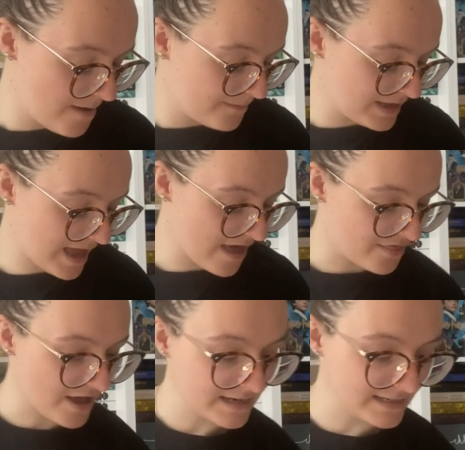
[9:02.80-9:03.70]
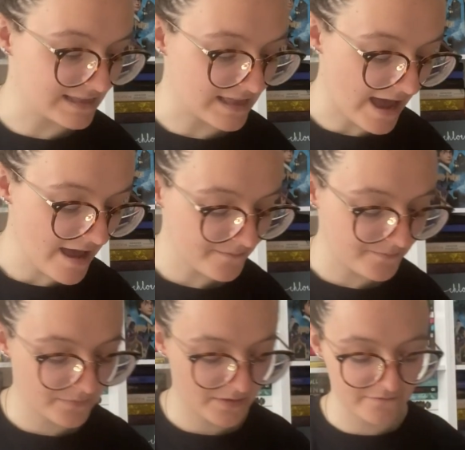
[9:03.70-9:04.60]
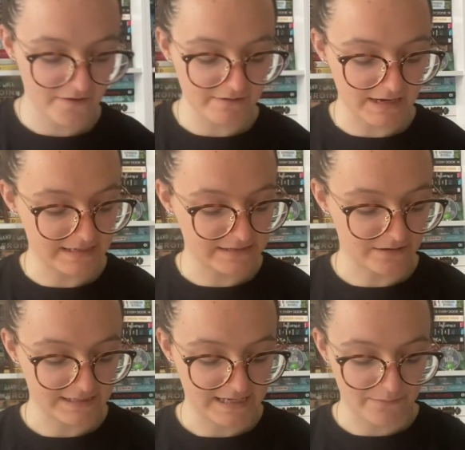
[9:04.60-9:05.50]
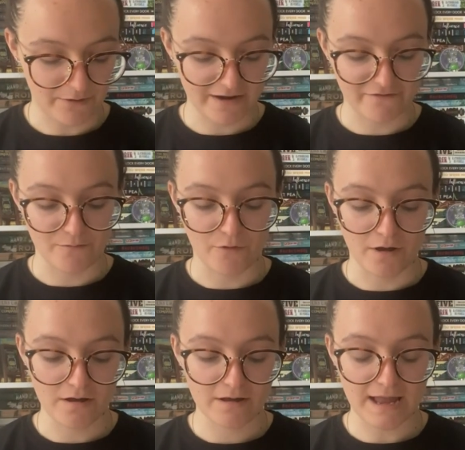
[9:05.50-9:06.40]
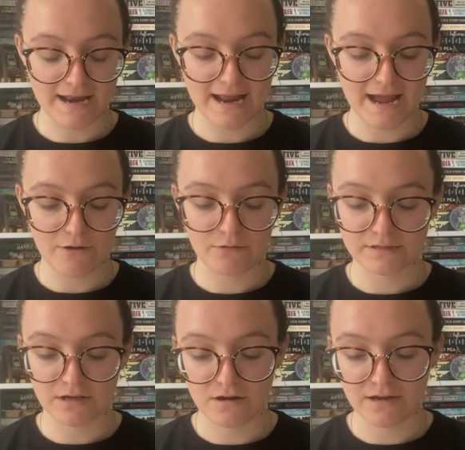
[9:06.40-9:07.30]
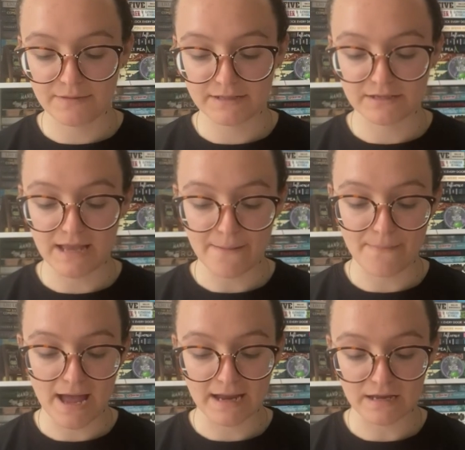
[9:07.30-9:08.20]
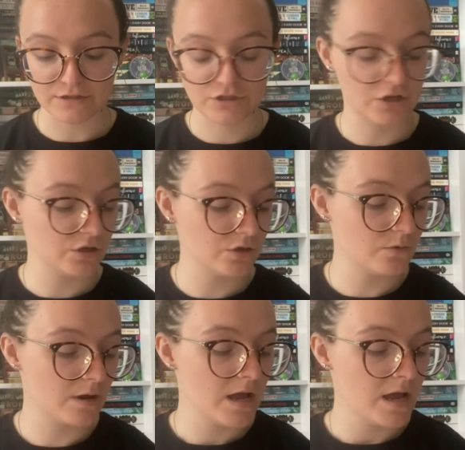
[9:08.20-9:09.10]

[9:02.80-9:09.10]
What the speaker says: But yeah, that is that. Very exciting break from work, and now time to get back to